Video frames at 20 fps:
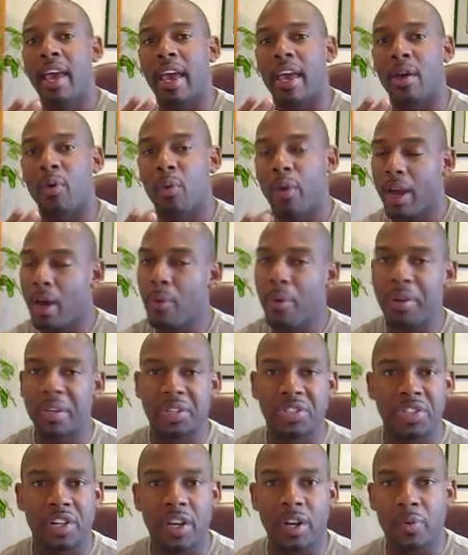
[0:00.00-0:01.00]
And what I want
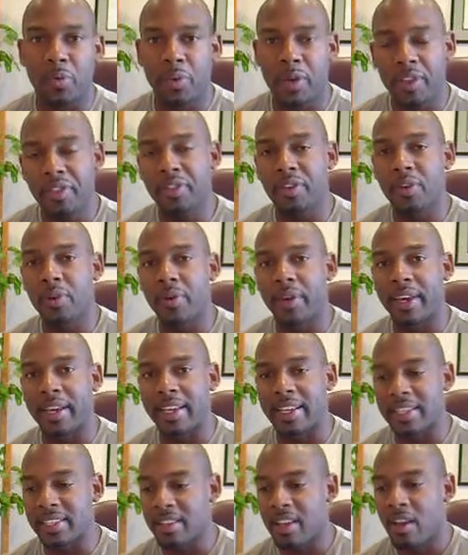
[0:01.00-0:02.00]
to share with you
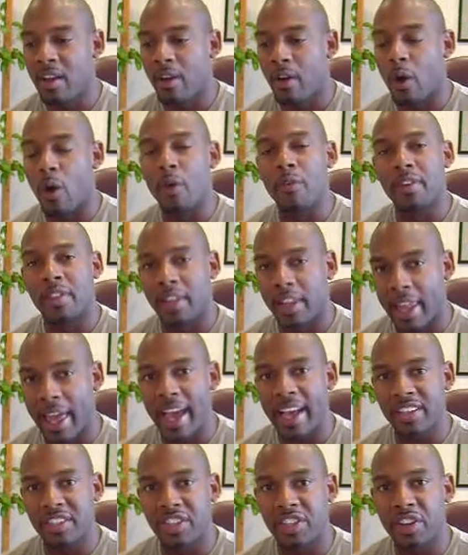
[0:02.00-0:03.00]
is, over the
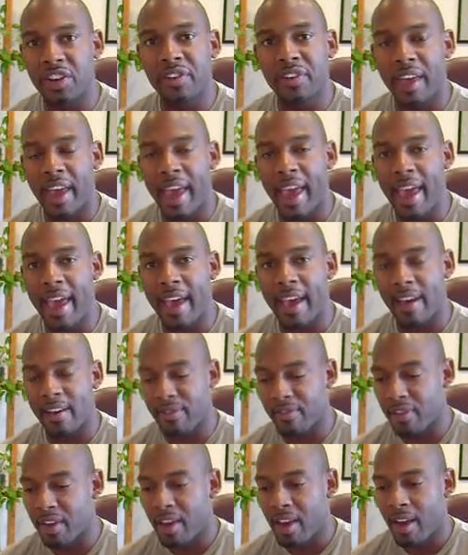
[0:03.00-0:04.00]
last year and a half,